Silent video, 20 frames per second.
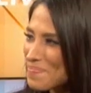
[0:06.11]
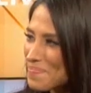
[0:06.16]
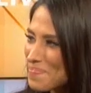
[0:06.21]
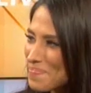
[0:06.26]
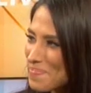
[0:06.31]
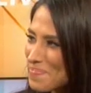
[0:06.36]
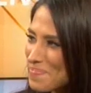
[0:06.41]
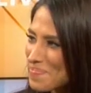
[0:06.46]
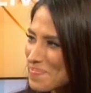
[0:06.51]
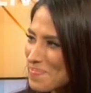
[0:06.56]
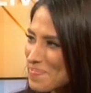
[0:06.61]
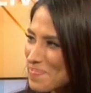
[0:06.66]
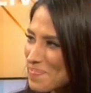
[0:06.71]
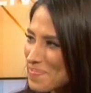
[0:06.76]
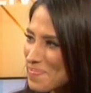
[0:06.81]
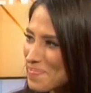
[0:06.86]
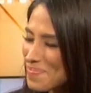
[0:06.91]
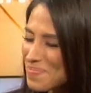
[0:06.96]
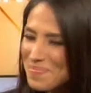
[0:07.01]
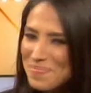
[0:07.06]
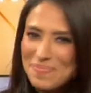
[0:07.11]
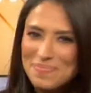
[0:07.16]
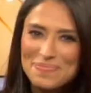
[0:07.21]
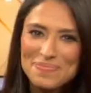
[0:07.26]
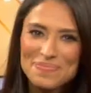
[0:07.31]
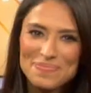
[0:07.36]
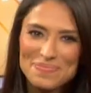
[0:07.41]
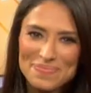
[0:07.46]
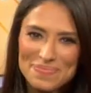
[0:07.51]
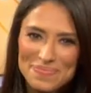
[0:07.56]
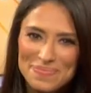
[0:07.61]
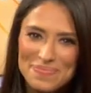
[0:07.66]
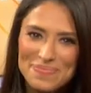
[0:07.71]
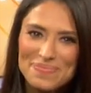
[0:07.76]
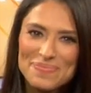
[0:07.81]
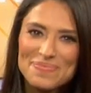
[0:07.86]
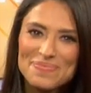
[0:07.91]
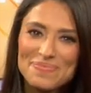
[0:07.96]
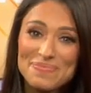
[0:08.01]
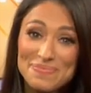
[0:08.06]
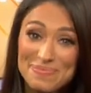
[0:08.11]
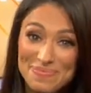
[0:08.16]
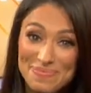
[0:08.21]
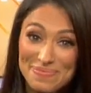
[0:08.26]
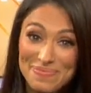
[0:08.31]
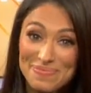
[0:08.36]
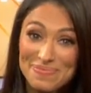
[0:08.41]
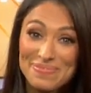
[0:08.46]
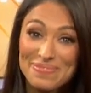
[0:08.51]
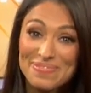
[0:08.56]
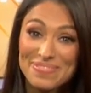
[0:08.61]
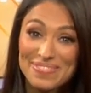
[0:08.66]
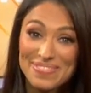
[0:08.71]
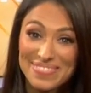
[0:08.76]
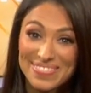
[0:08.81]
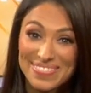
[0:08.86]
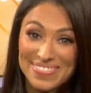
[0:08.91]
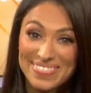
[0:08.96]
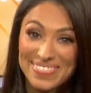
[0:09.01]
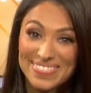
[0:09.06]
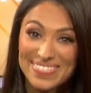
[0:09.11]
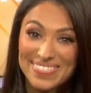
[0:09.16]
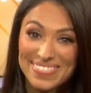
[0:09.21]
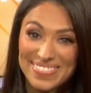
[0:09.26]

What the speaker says: (silent)